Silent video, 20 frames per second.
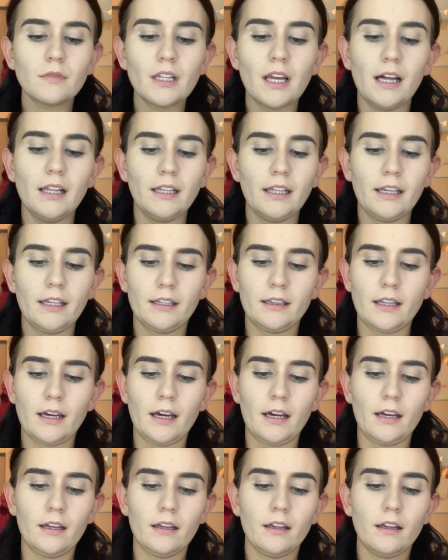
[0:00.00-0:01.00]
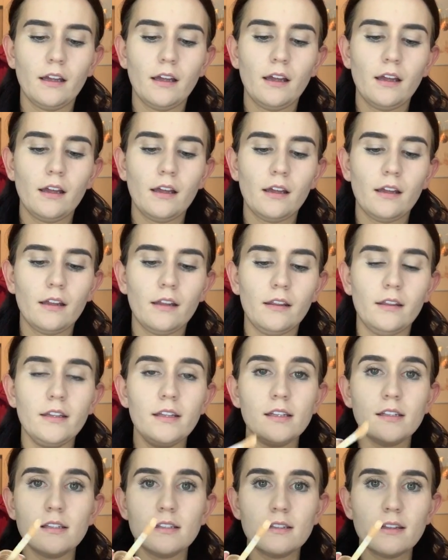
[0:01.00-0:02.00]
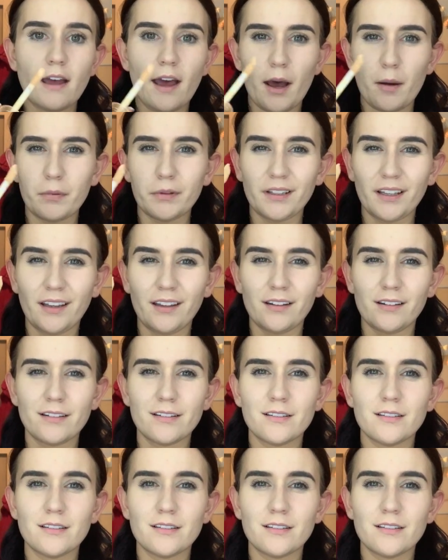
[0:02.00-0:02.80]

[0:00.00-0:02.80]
I like that this is the applicator,